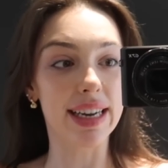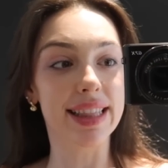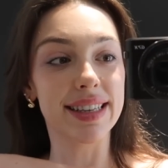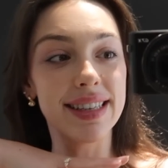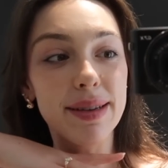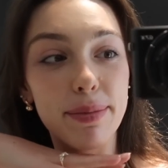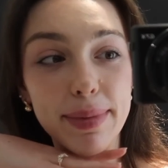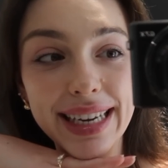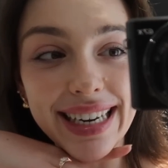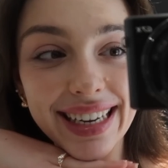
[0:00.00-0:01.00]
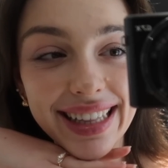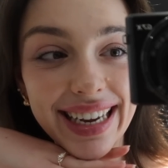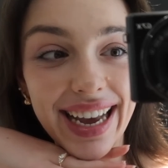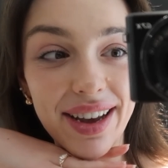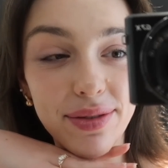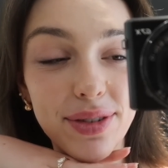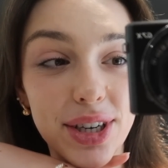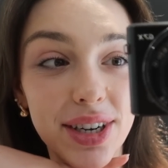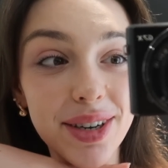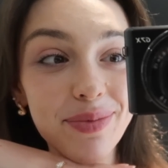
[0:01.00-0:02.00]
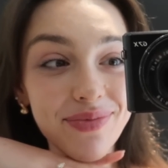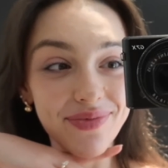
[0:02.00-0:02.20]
This is immediately after.